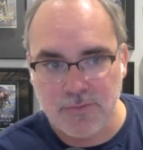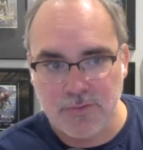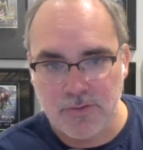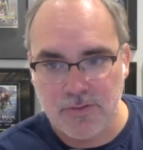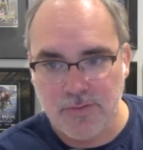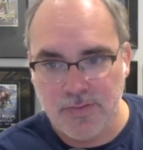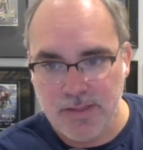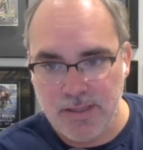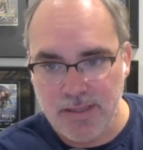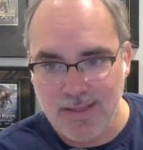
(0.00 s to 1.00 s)
after
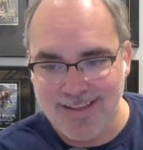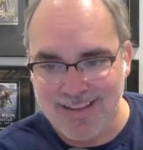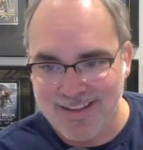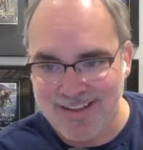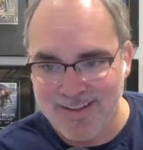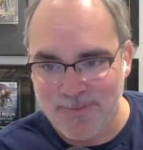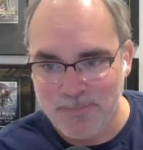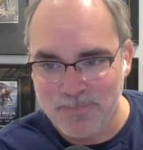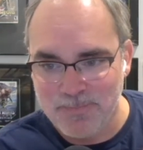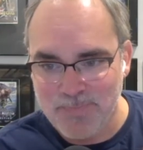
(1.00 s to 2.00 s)
the
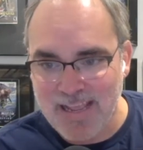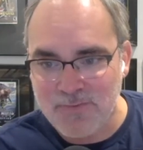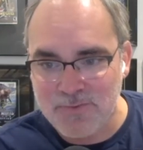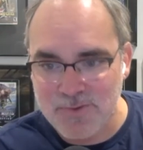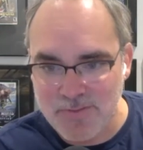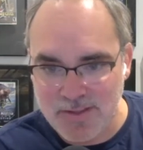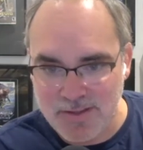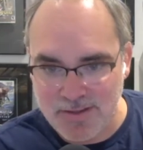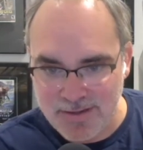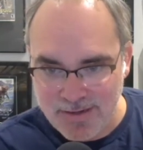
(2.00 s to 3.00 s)
um after
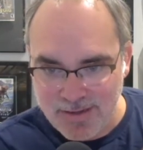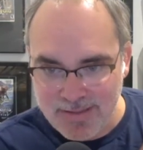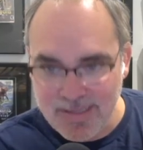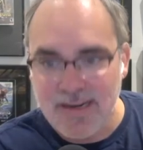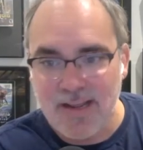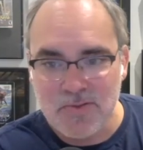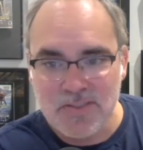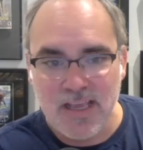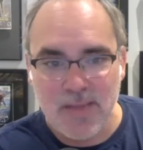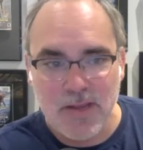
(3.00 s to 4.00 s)
the the
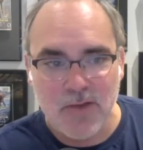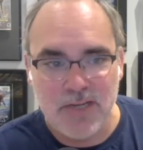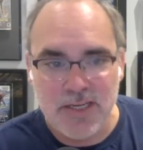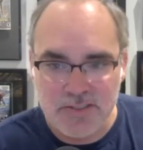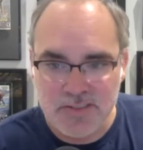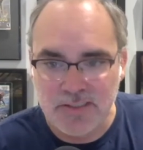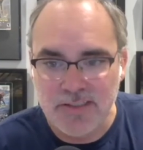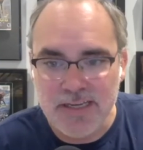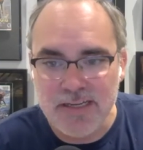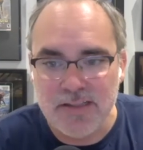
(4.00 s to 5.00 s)
announce came out he just
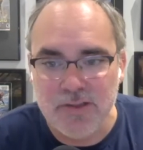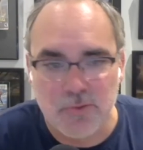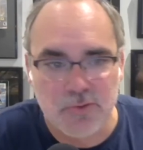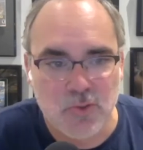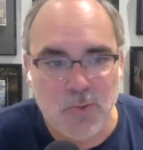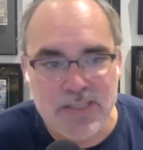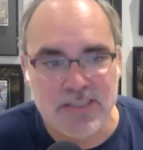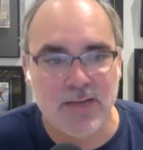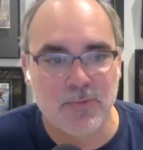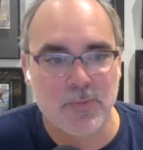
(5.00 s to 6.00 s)
deleted the old
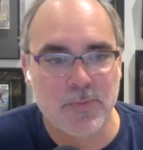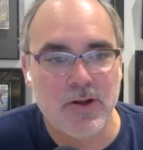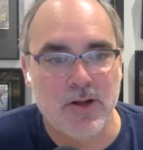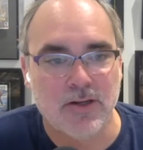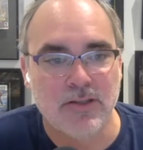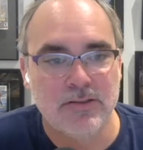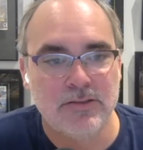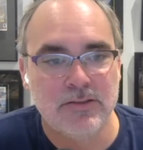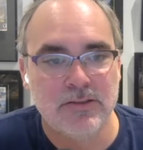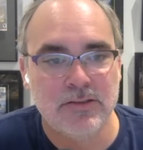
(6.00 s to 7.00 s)
tweets that were wrong
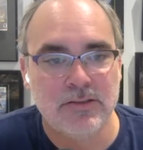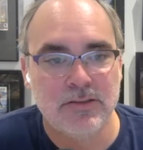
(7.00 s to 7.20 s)
yeah